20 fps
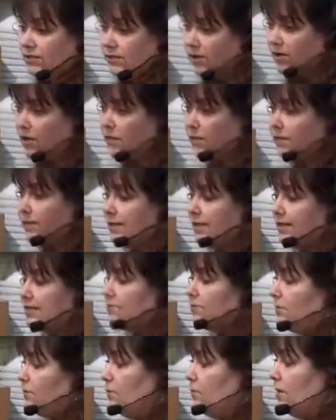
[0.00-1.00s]
good to go for the
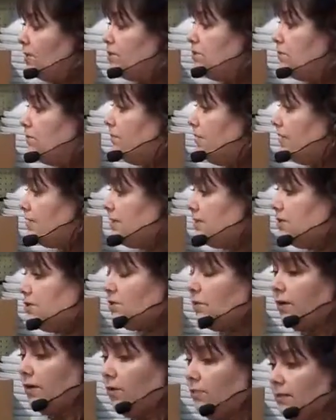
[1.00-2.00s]
next one. Once you mix the
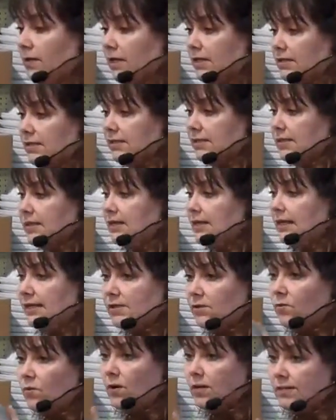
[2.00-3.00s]
soil mix,
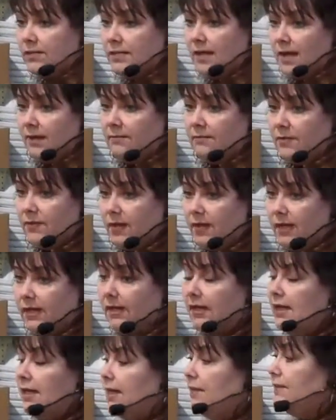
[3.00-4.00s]
it's a one-time thing.
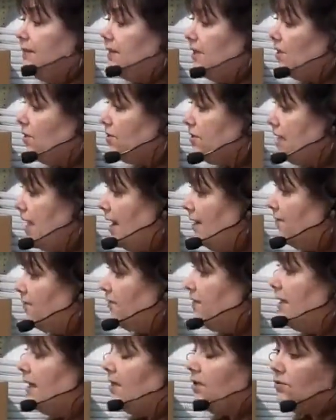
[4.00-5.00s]
Years
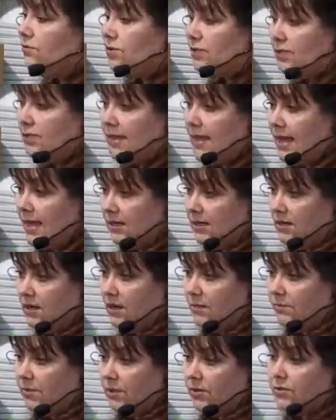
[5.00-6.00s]
after that, you just add
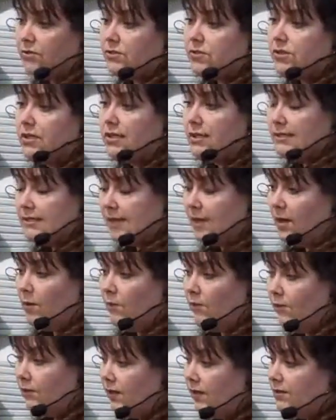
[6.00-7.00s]
compost to
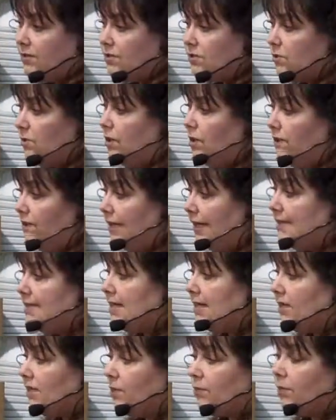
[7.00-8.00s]
help feed the soil. That's
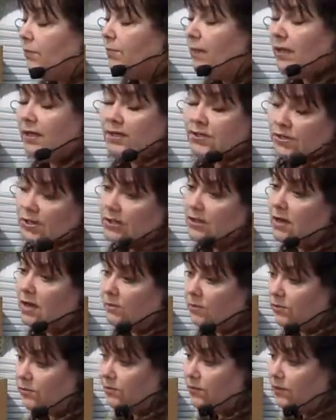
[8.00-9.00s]
how you replenish it,
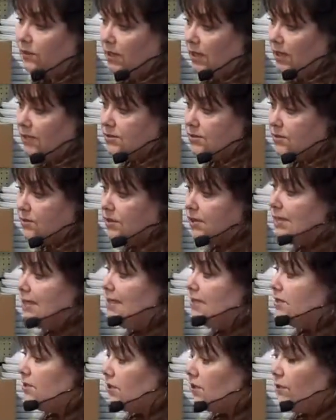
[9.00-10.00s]
not with fertilizers.
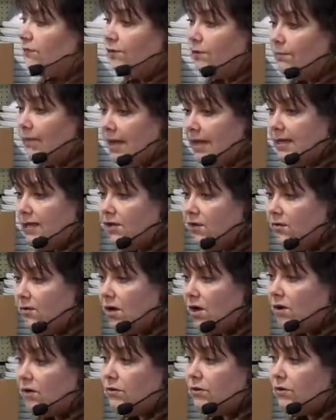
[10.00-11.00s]
So if you're making your
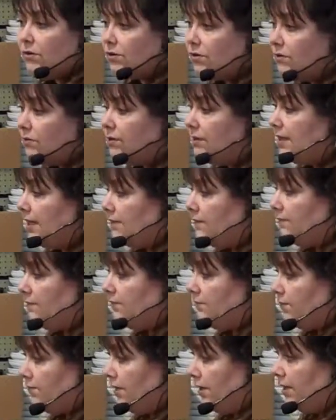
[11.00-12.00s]
own, you're doing that
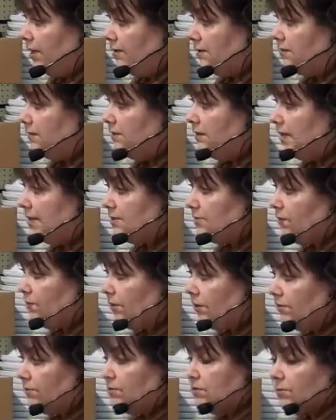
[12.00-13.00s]
for free. That's
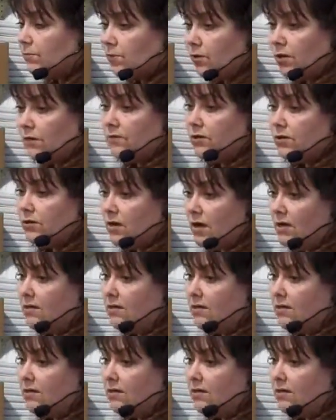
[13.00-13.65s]
where some more of your